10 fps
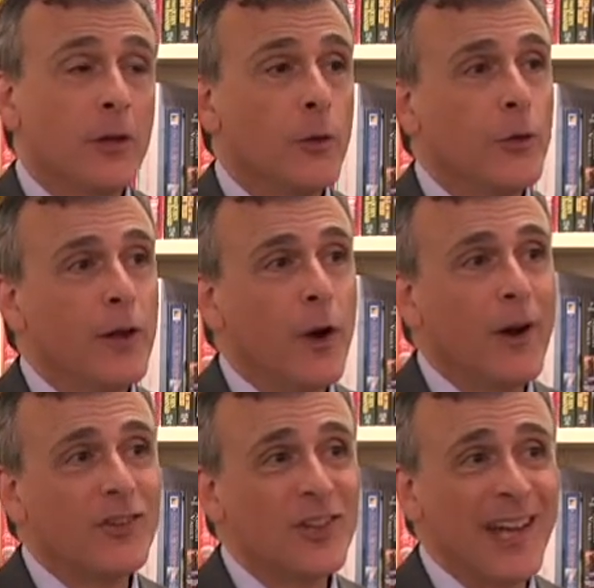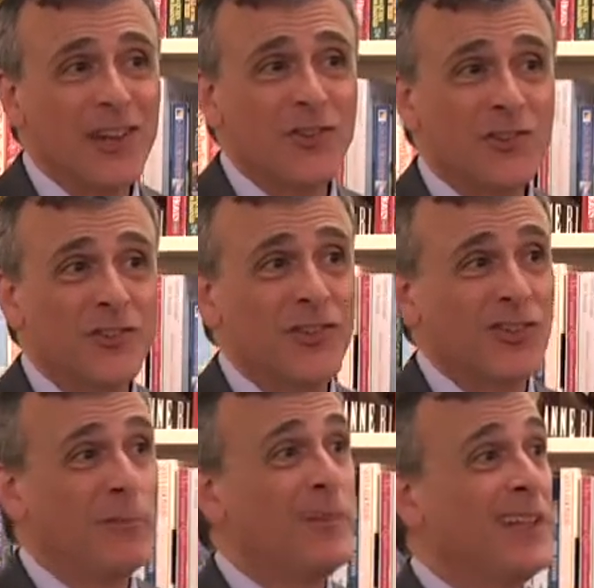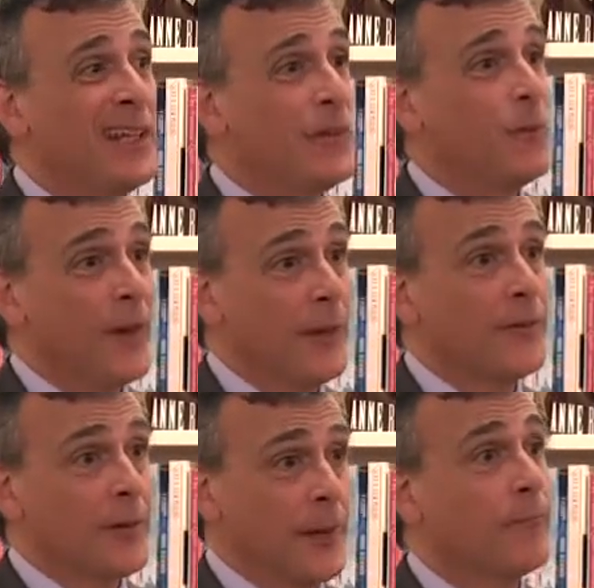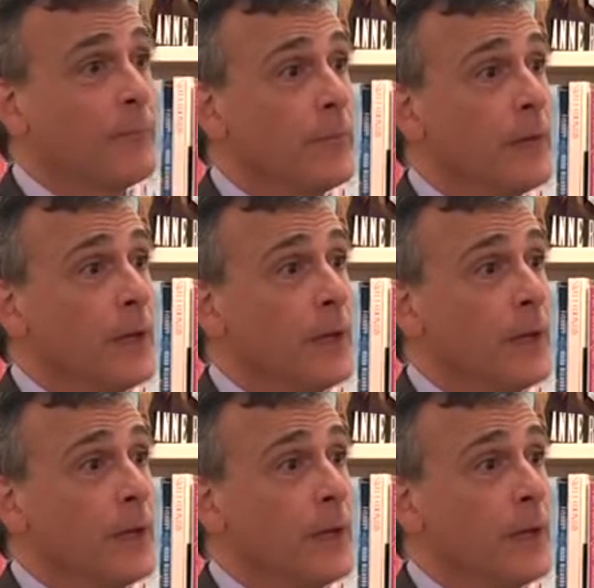You think our educational system didn't fail Tim?